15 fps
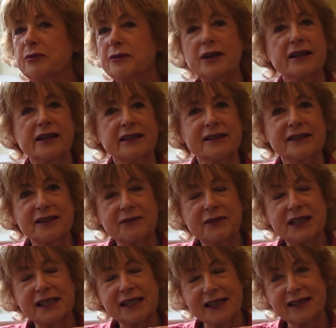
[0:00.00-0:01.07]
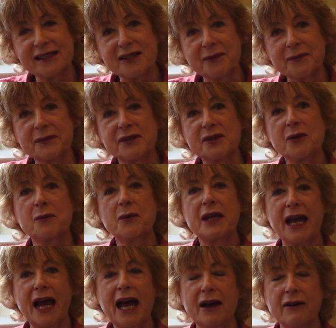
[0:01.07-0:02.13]
brilliance of the systems that we
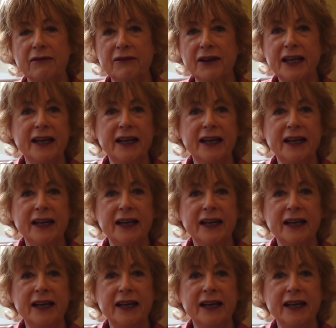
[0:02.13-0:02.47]
have.